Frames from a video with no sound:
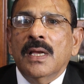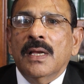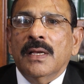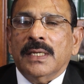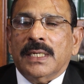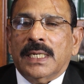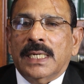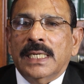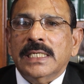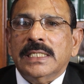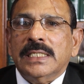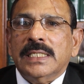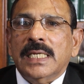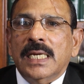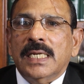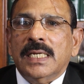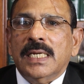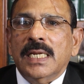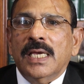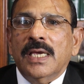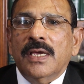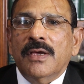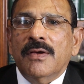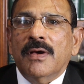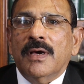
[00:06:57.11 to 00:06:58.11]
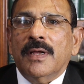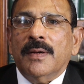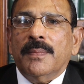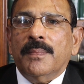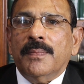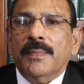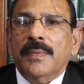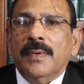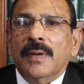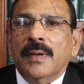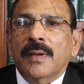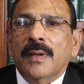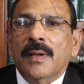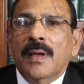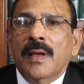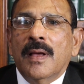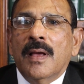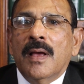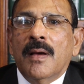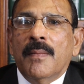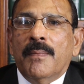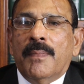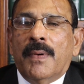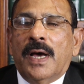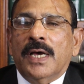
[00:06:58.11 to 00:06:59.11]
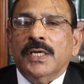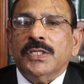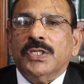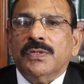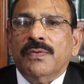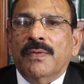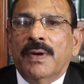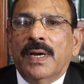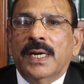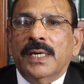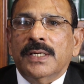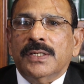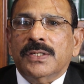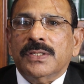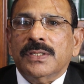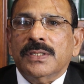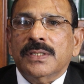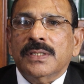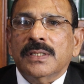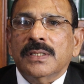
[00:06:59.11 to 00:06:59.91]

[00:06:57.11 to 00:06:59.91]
resetting your password